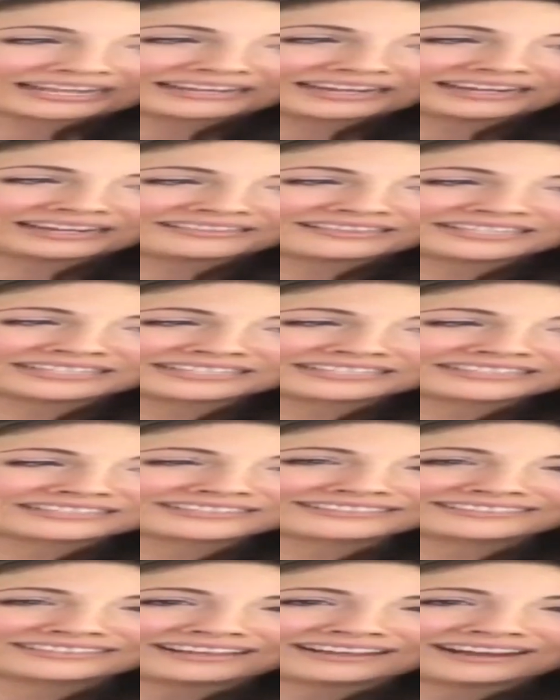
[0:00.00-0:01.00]
and
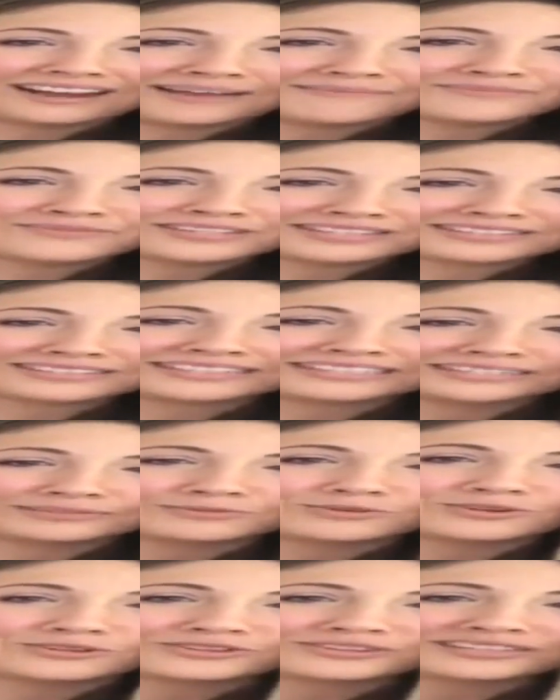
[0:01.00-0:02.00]
I'm just going
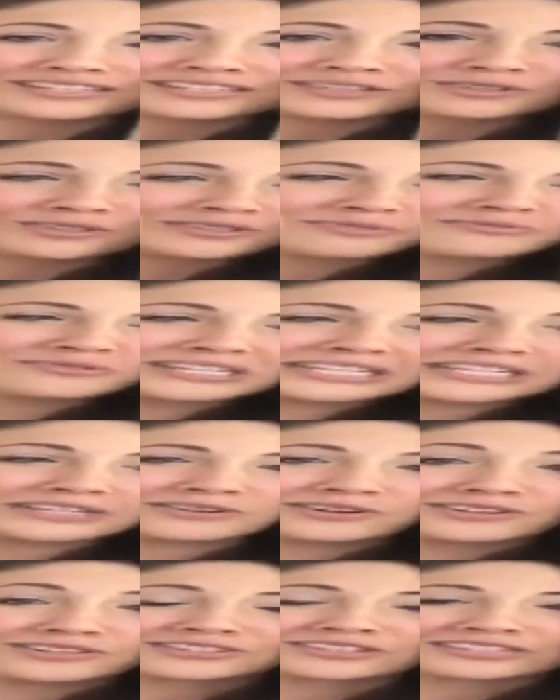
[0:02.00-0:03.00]
to warn you, this looks really
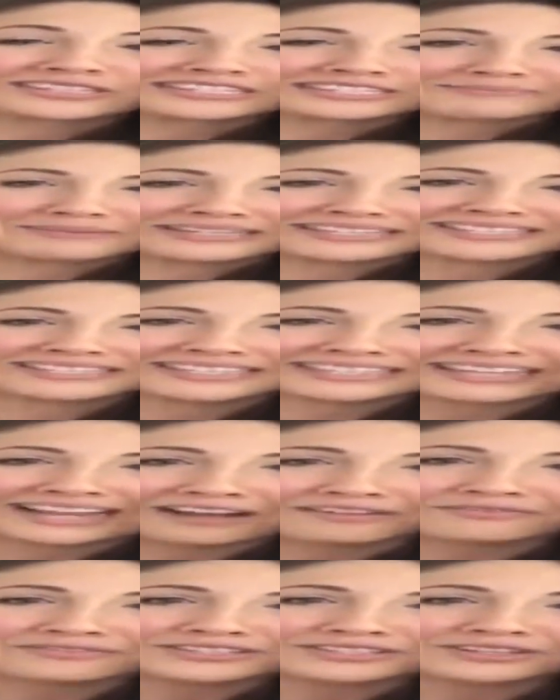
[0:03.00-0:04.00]
gross because it's been sitting
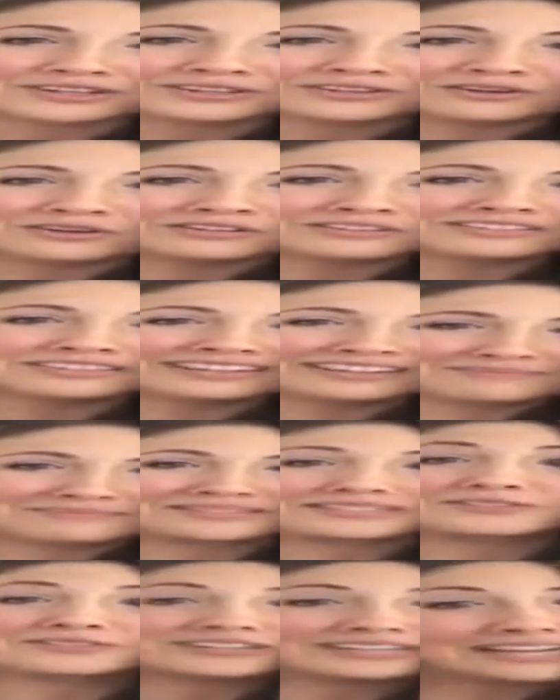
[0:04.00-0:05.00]
out for so long. I'm
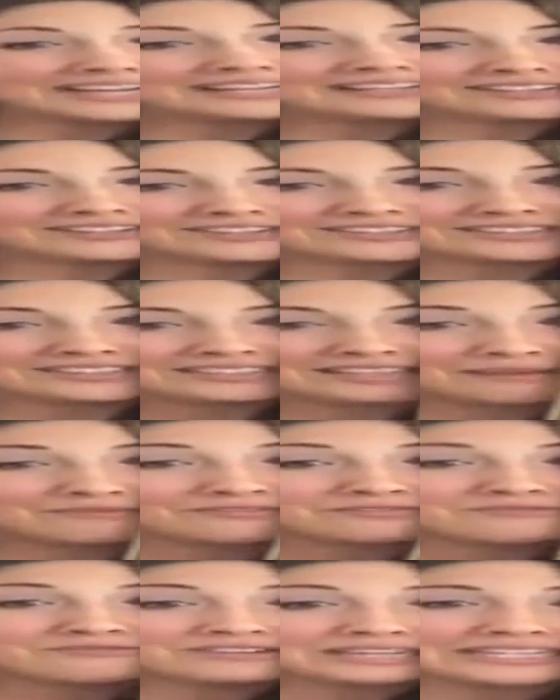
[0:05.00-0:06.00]
still going to eat it because it's come
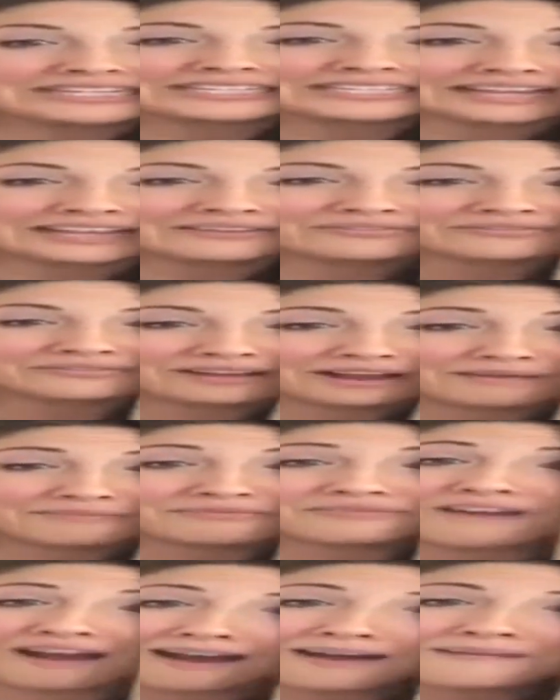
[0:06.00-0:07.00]
from a really safe
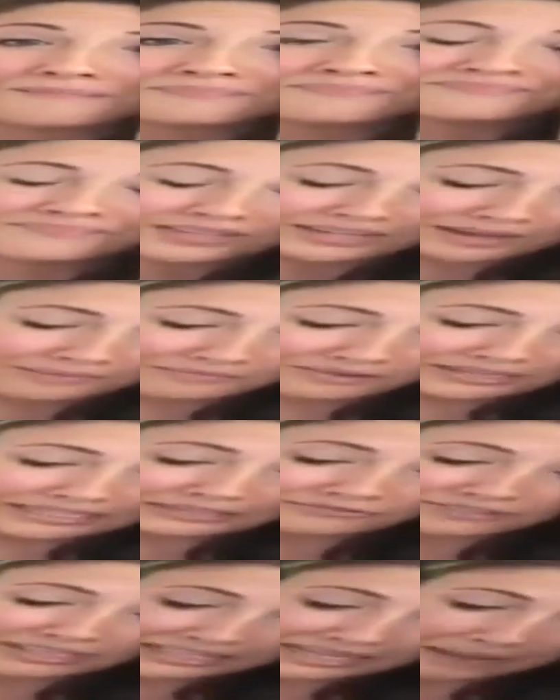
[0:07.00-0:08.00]
farm that I'm
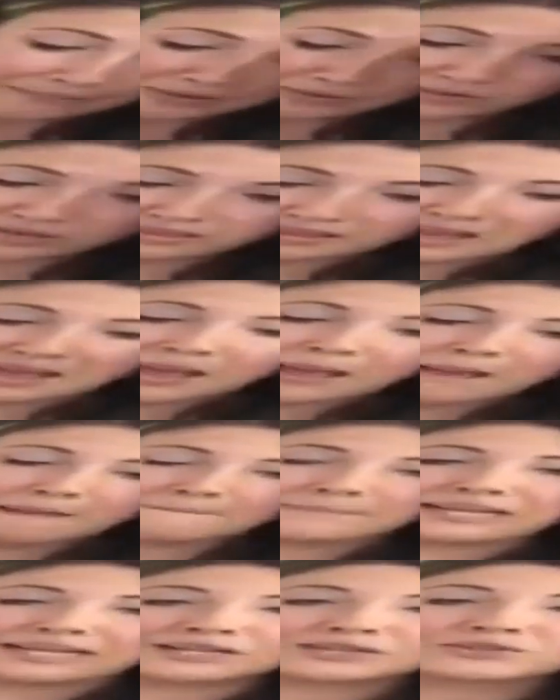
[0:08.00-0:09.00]
really happy with,
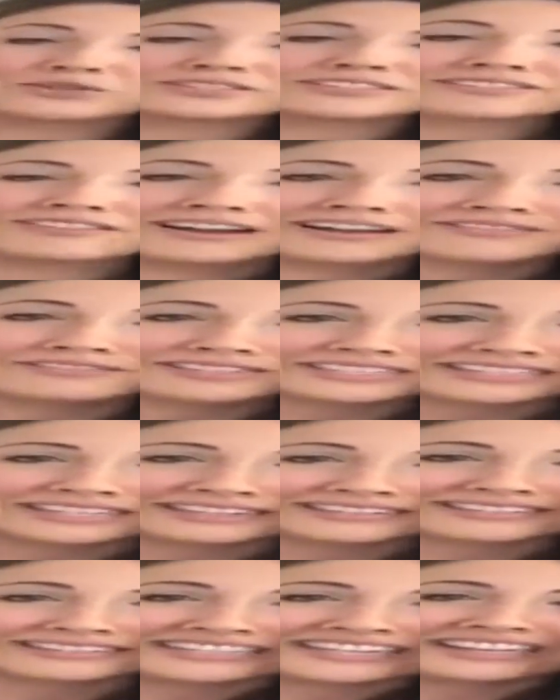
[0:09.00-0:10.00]
but it looks kind of
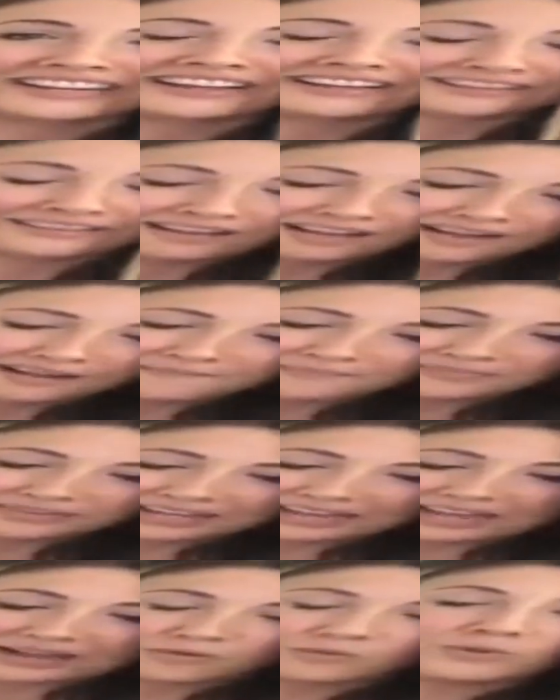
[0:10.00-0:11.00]
disgusting. And
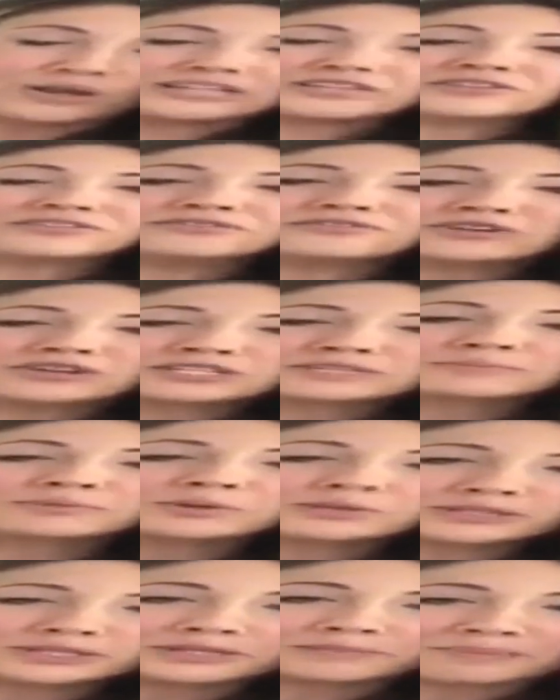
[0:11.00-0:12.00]
when you first
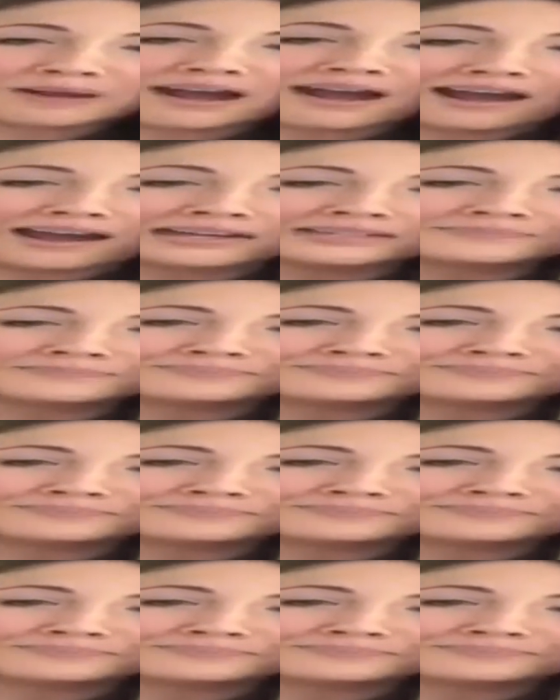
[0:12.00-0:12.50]
pull it apart,